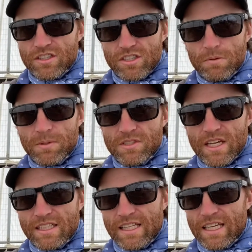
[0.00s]
It's almost
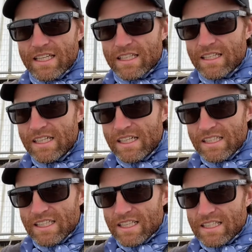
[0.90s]
like they,
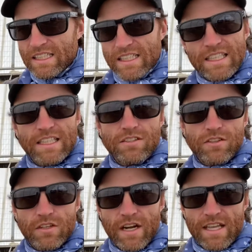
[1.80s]
they click into
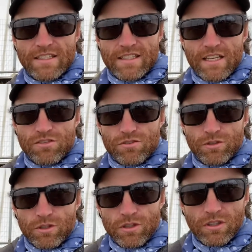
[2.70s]
their
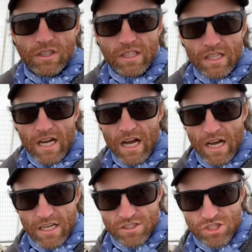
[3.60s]
ancestral
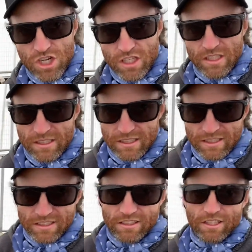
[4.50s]
uh,
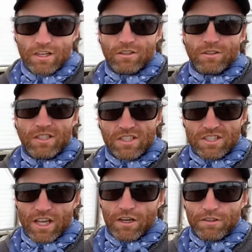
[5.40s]
chicken, you know,
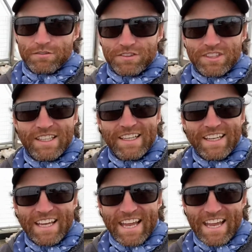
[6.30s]
selves.
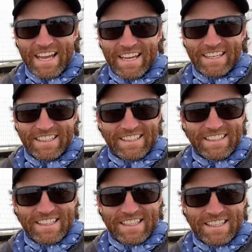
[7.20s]
And
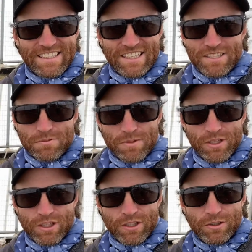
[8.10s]
it's just
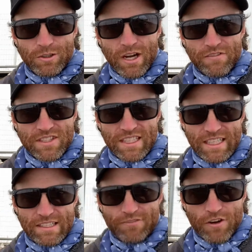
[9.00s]
really cool. I've
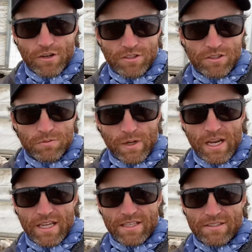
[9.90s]
seen folks
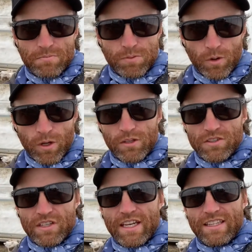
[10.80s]
raise
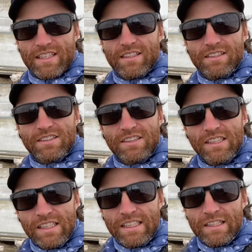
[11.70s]
broilers like this
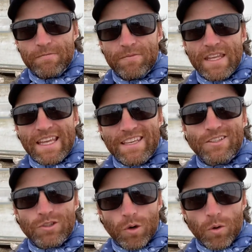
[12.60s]

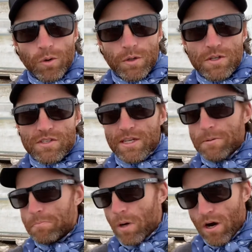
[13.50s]
indoors in
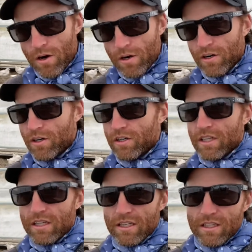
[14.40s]
a barn,
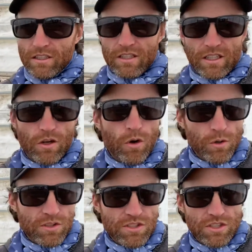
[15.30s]
in a, like a
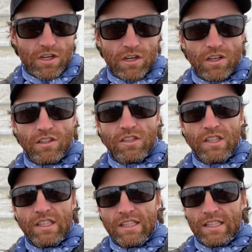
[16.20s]
horse stall.
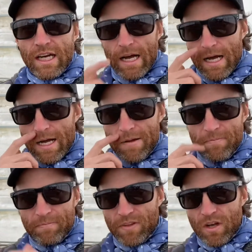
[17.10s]

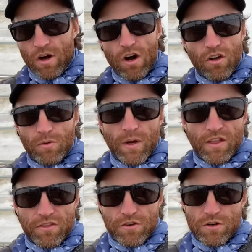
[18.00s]
Um, all the
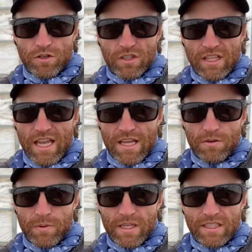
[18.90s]
way through to the
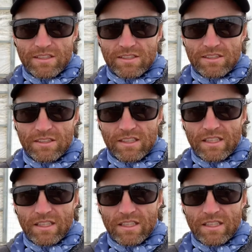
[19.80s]
eight weeks.